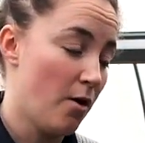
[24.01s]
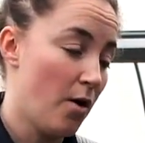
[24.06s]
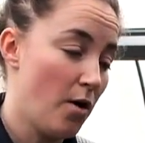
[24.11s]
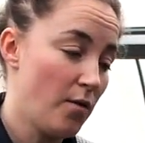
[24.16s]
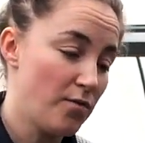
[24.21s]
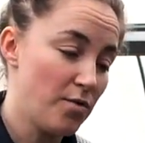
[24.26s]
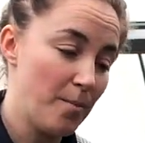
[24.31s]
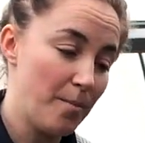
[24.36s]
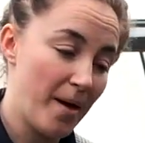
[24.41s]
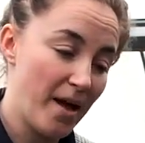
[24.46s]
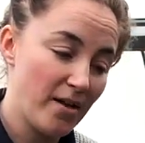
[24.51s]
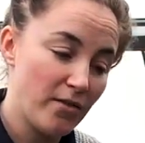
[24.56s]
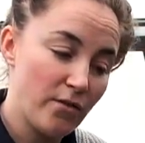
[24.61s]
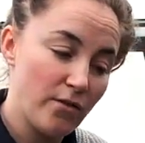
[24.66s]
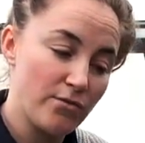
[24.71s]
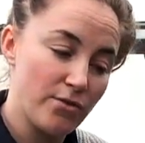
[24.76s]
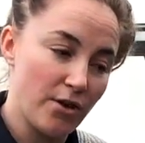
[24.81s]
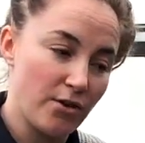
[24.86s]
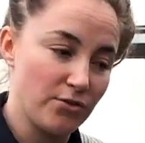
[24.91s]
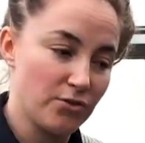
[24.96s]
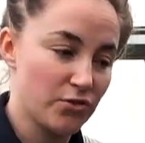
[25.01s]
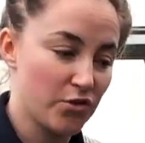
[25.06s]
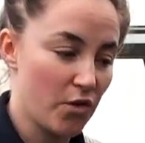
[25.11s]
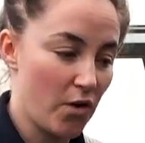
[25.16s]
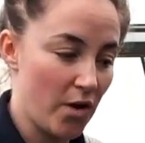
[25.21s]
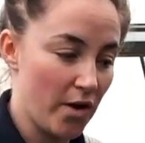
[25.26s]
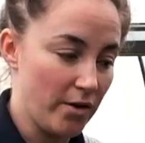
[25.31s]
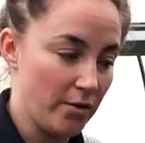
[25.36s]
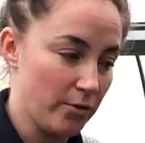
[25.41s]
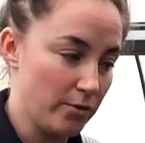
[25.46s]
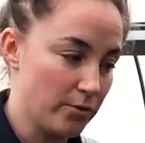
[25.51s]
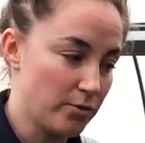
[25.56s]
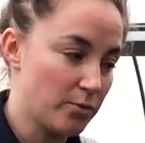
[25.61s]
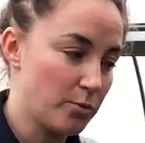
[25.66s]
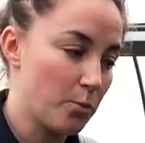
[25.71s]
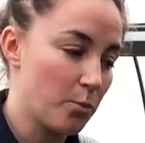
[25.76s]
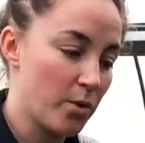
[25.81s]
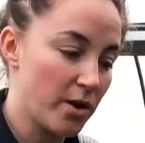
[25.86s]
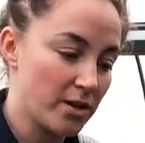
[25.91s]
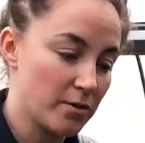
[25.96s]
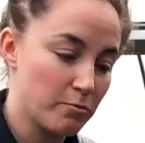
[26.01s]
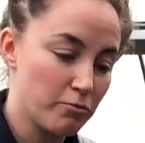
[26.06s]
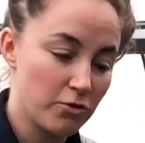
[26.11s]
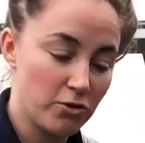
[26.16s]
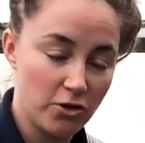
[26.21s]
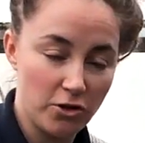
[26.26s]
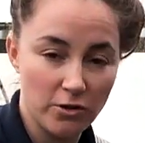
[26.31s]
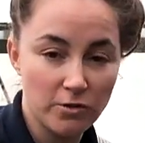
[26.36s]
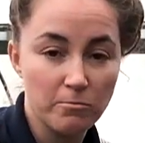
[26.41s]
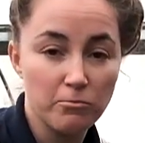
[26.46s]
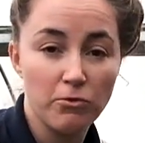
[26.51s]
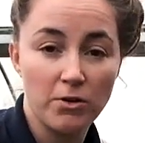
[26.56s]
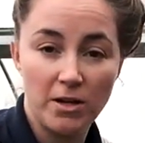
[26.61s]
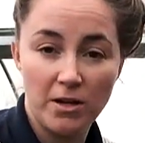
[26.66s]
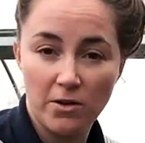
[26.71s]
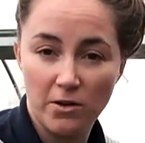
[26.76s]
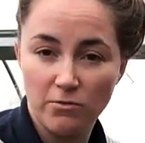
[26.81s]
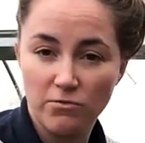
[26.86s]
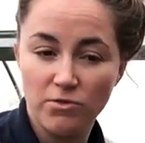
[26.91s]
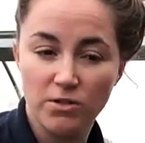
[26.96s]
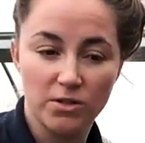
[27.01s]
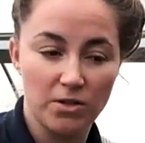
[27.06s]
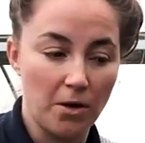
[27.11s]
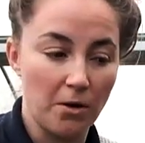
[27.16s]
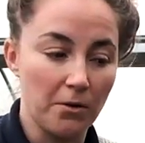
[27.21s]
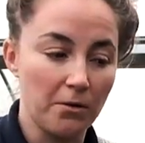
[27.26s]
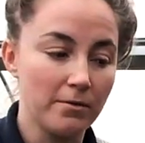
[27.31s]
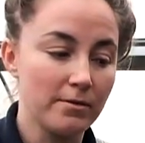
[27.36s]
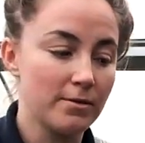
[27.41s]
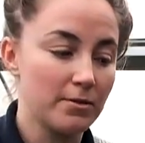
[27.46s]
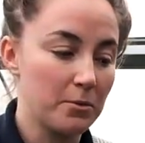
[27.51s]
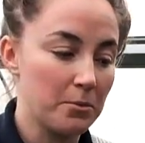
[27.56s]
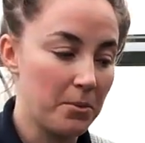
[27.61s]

Off the back of those trials, which produced pretty good results,